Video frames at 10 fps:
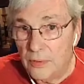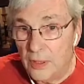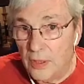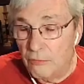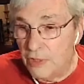
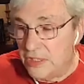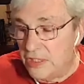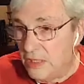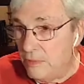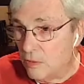
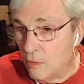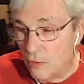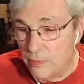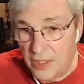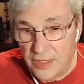redeem your
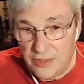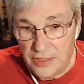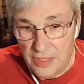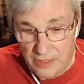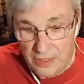old money to
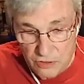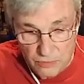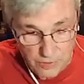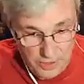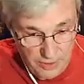get new
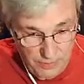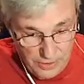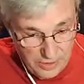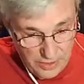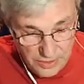money,
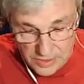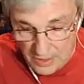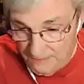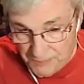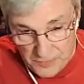because
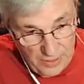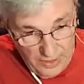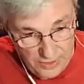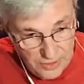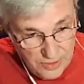
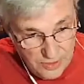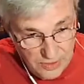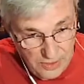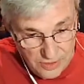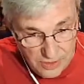
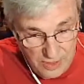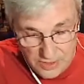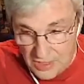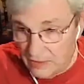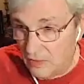it's going to
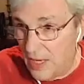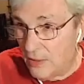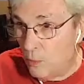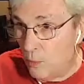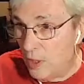take a lot of
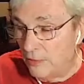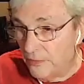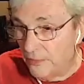wealth.